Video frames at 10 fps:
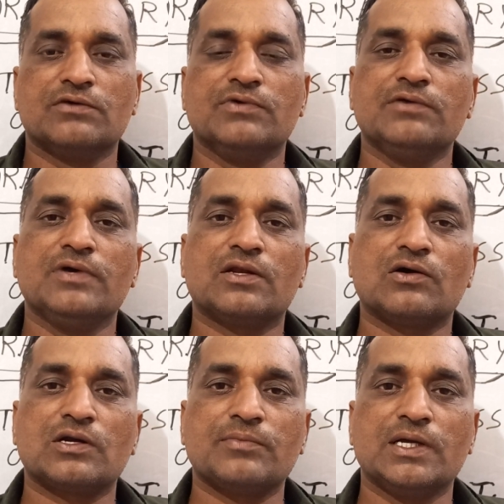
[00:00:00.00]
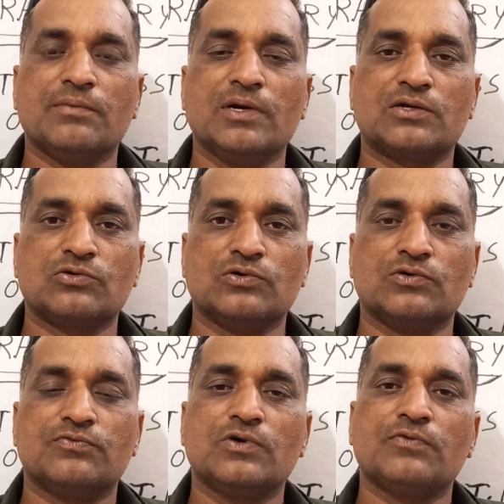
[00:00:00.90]
we will not be able
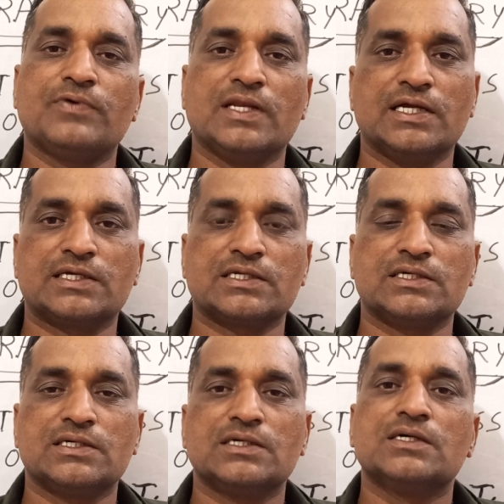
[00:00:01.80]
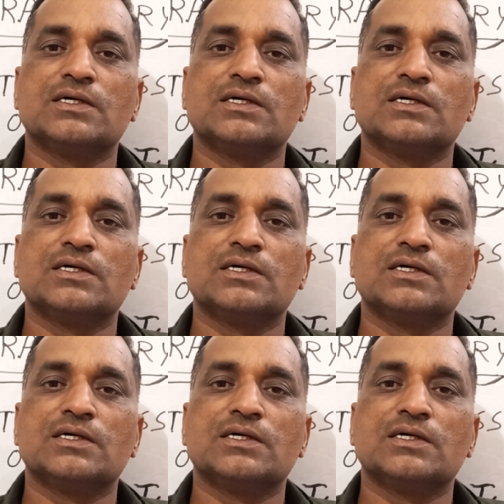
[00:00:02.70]
to fulfill it.